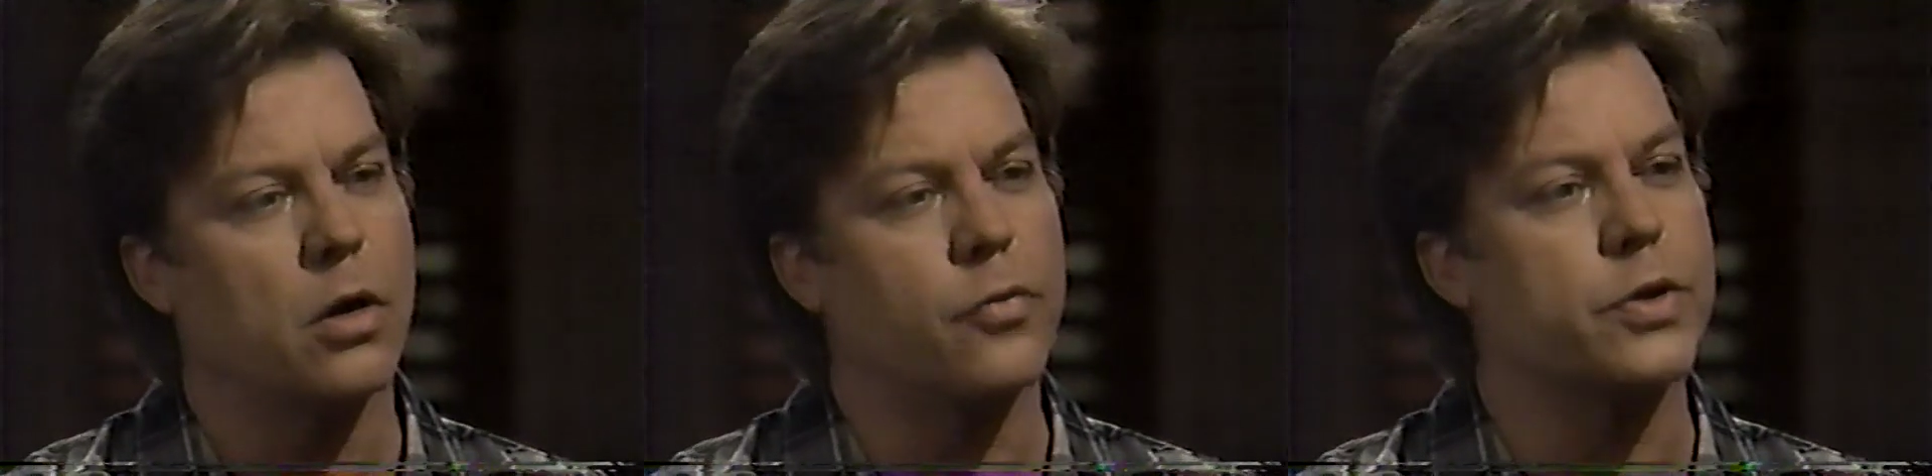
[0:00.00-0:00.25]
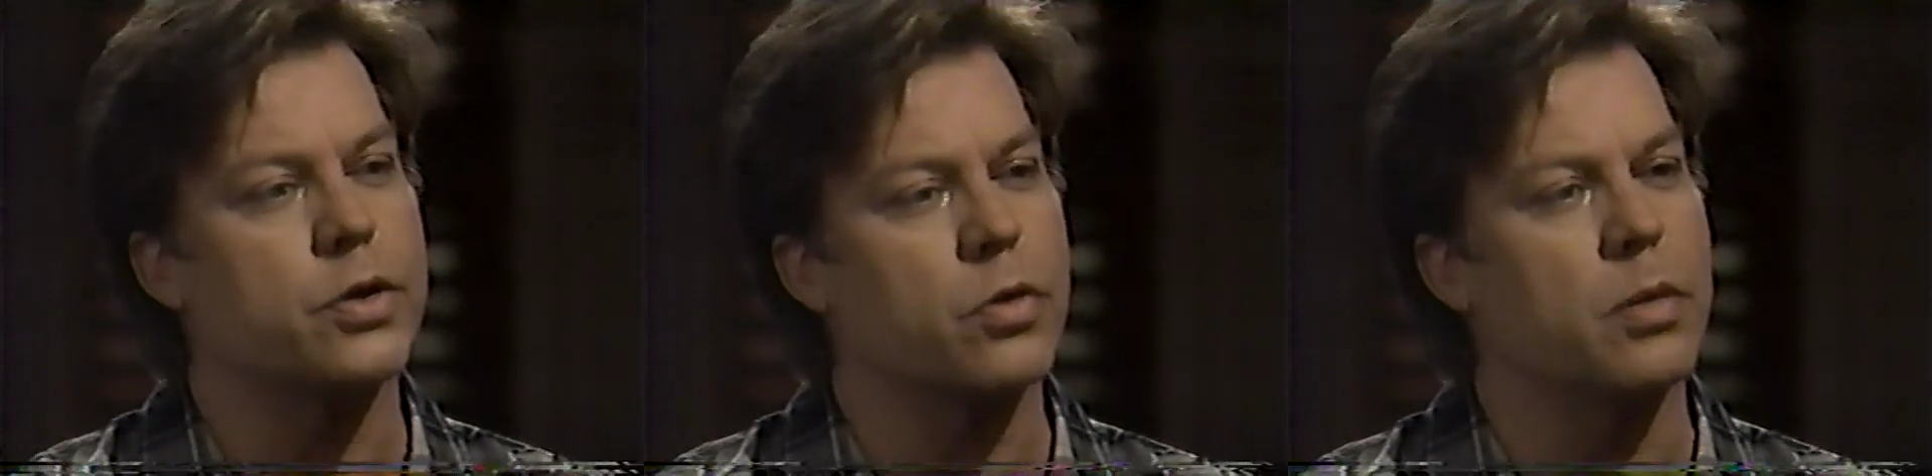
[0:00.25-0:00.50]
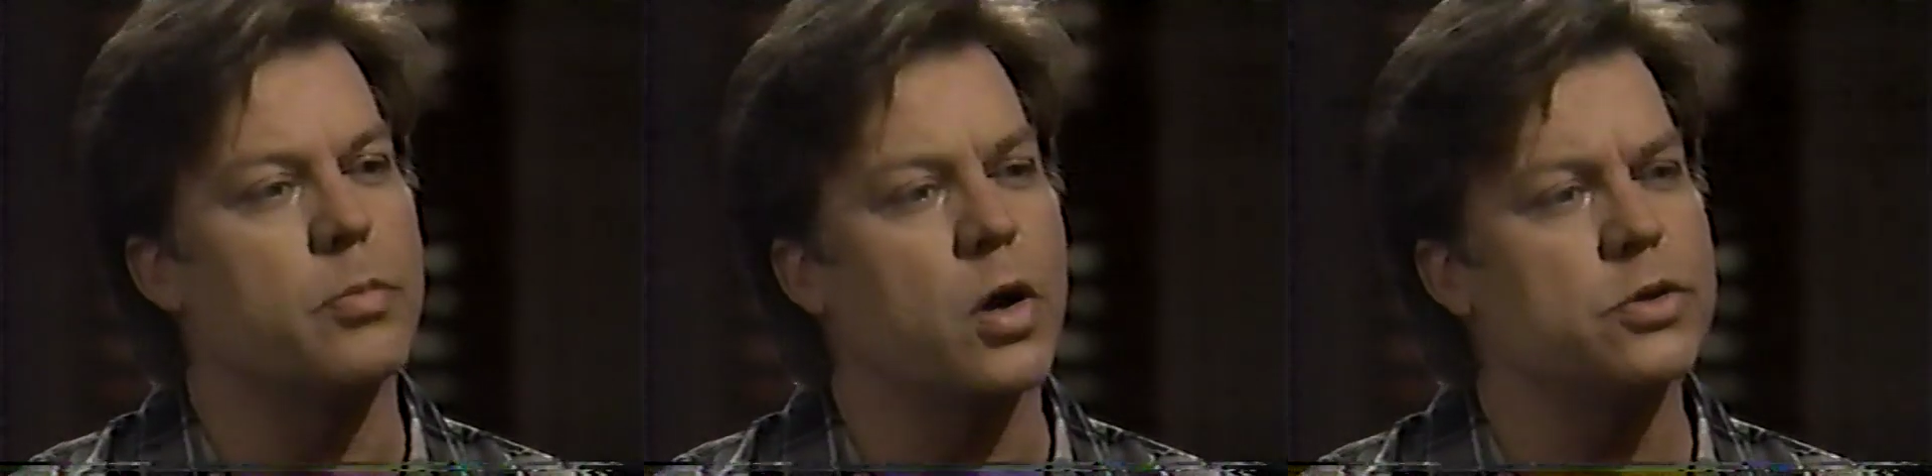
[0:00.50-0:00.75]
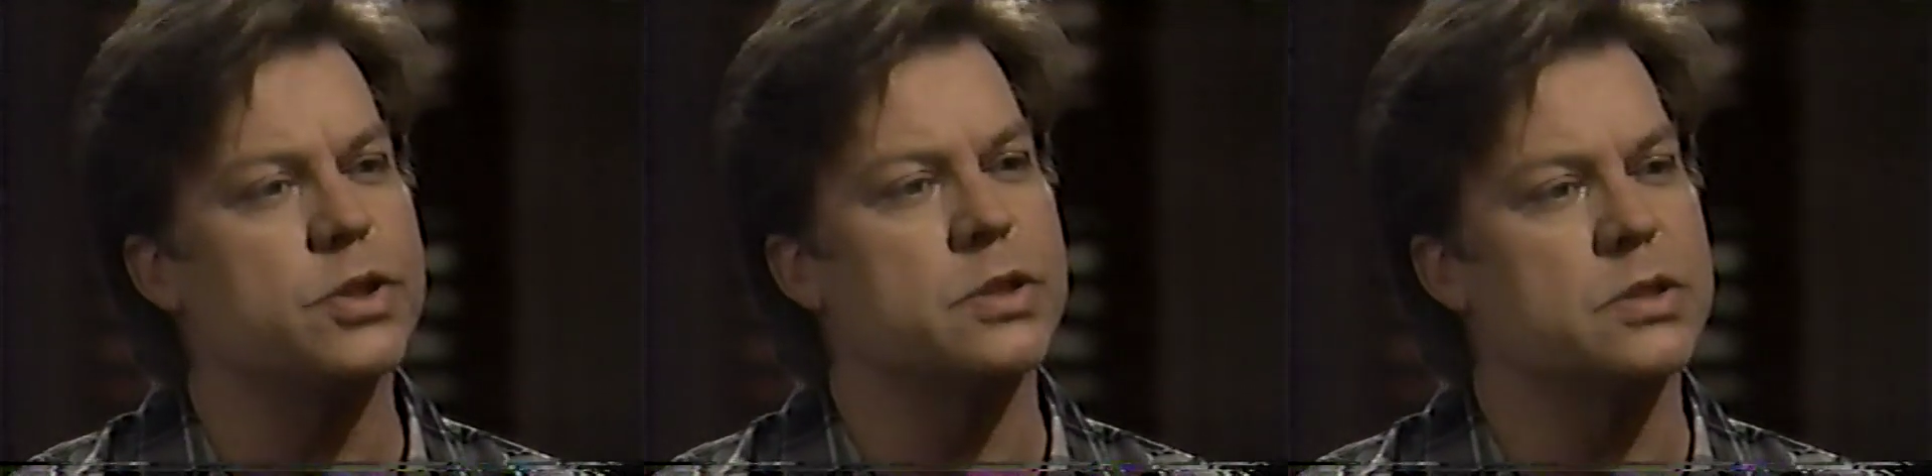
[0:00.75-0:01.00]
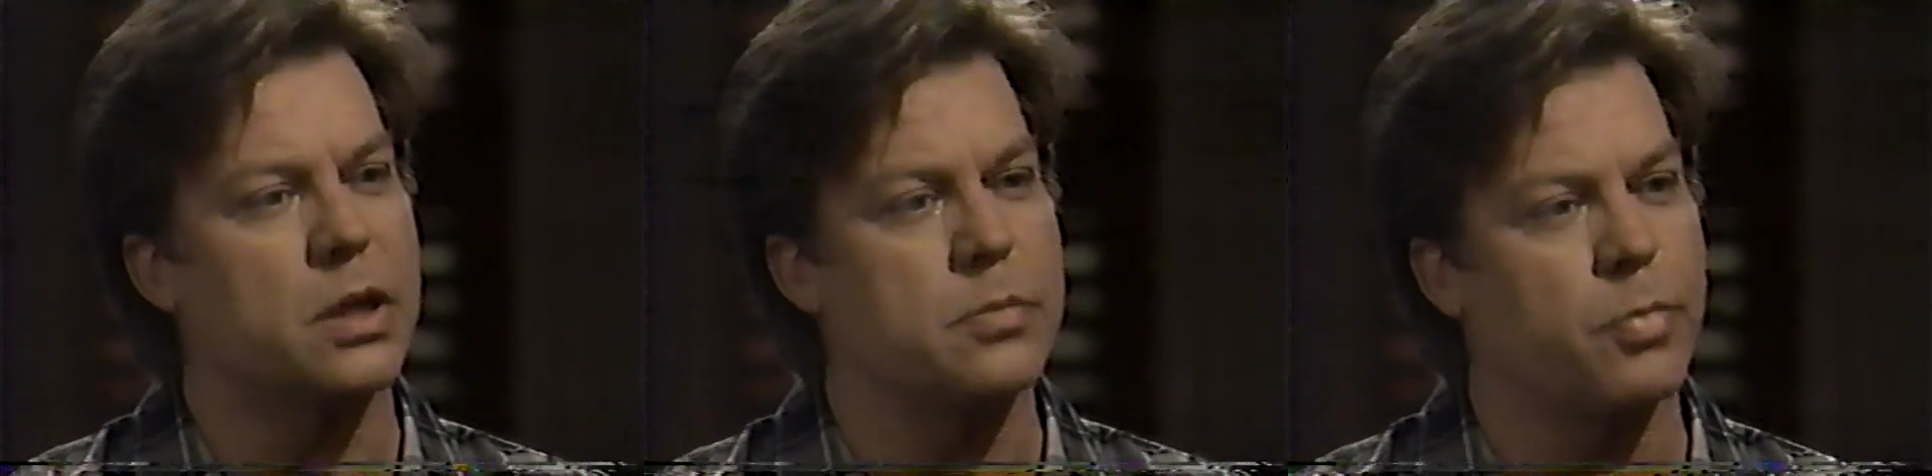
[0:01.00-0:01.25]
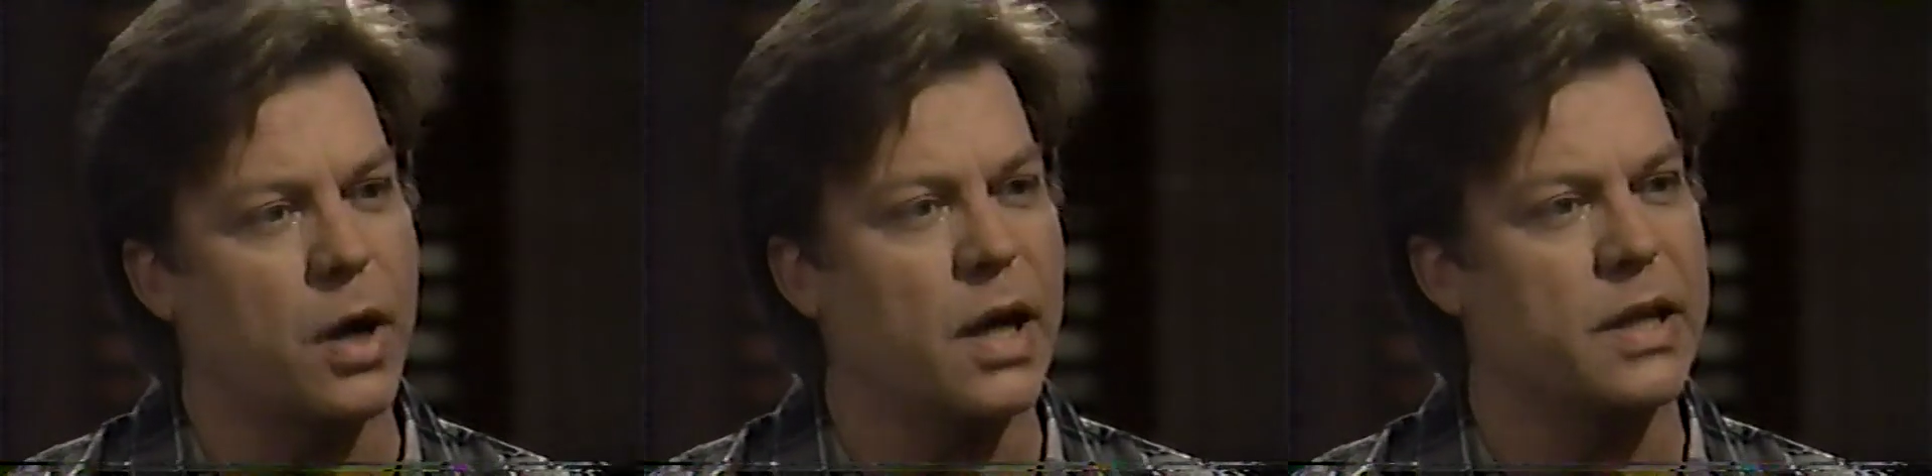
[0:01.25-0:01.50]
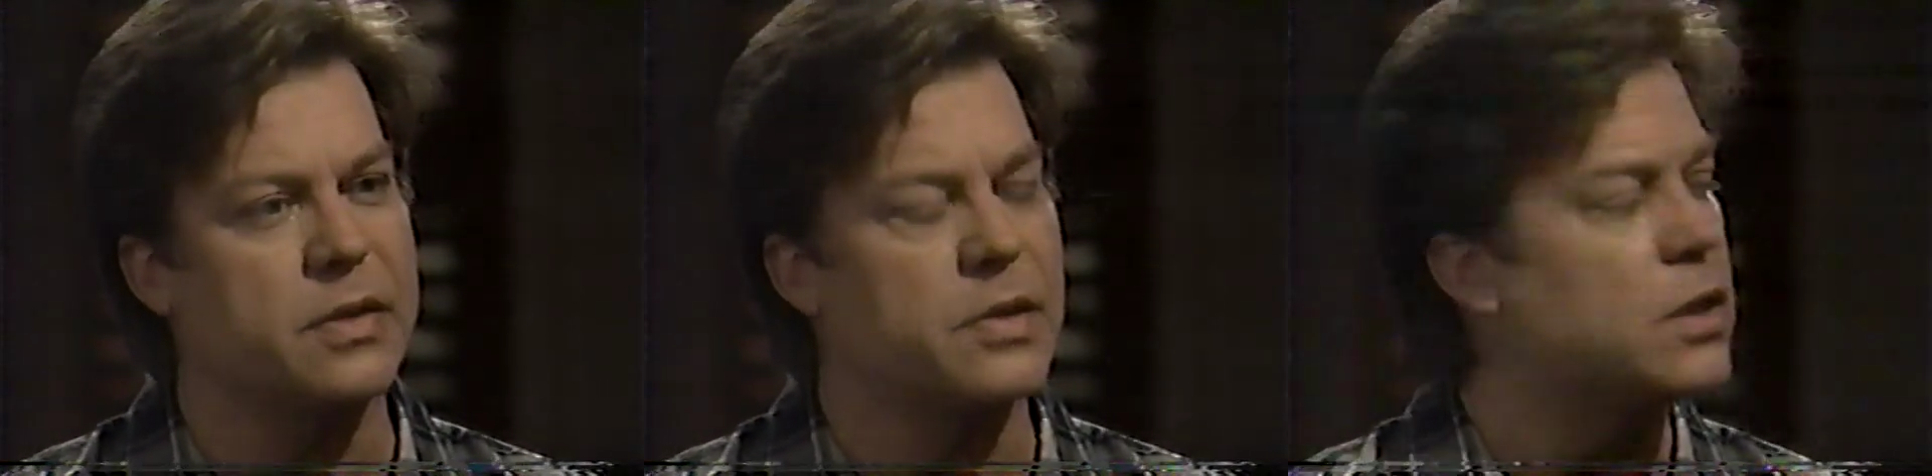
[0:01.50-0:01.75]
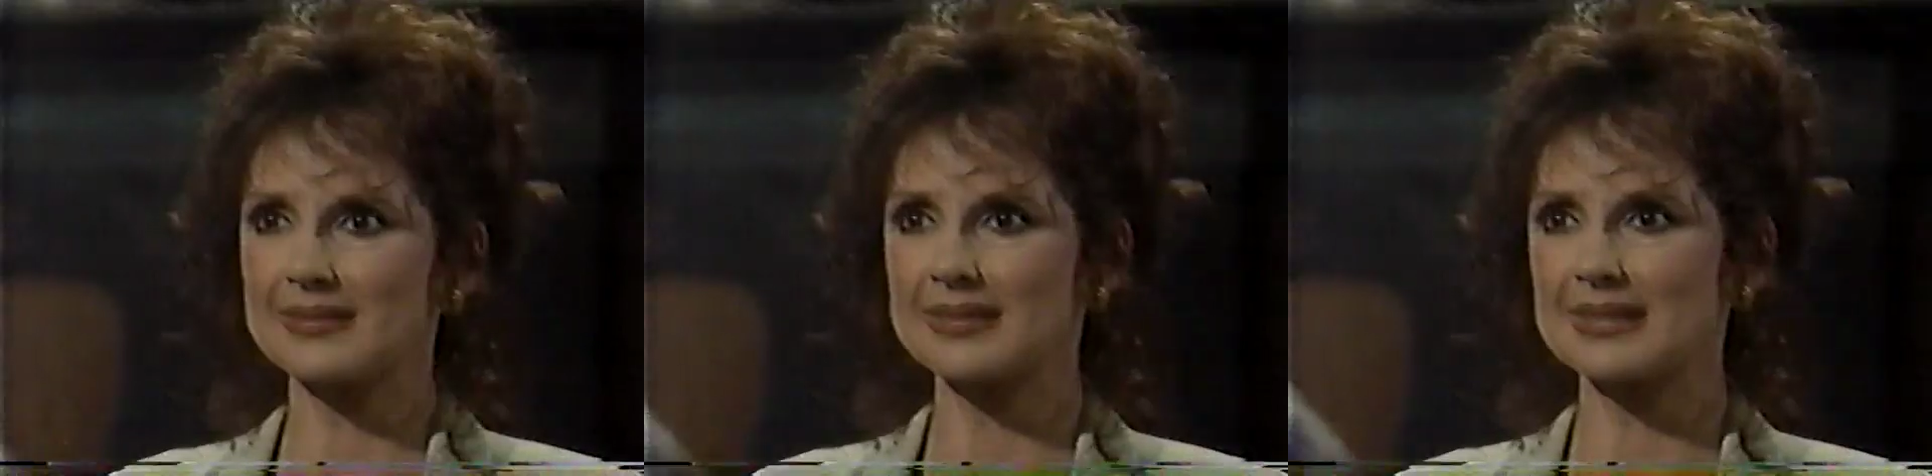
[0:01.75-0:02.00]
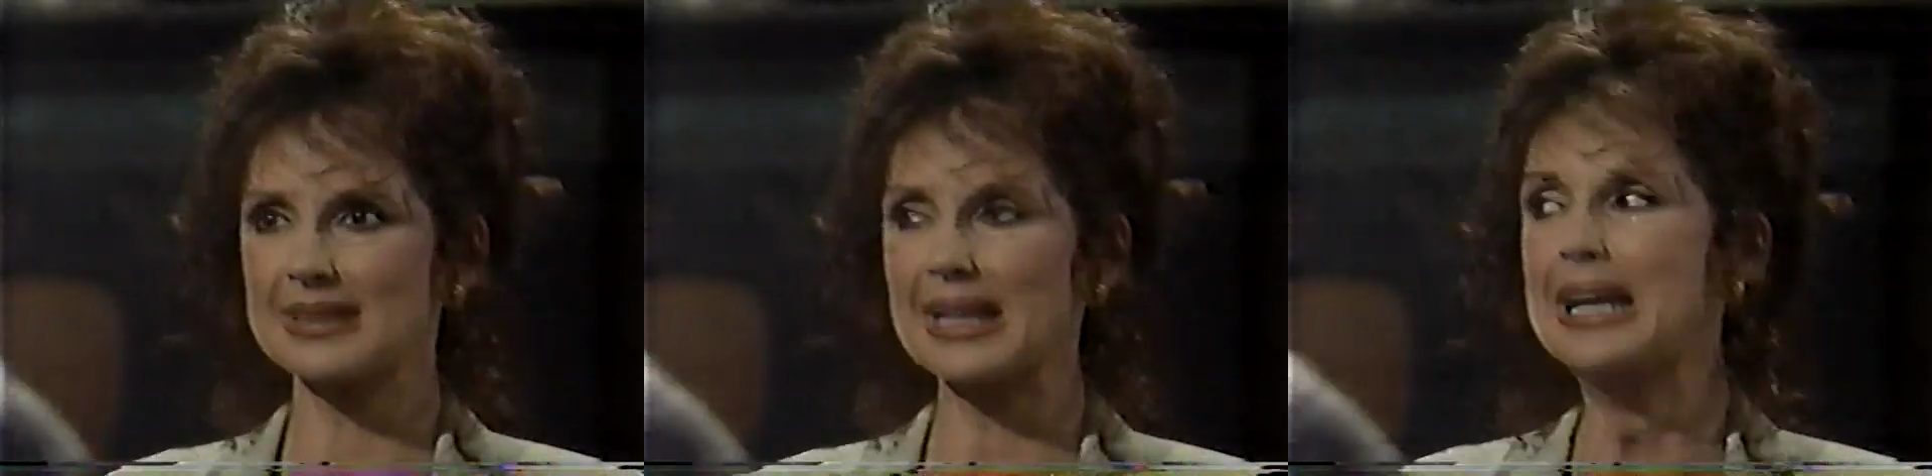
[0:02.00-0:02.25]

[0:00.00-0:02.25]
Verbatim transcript: over your emotions and body that you let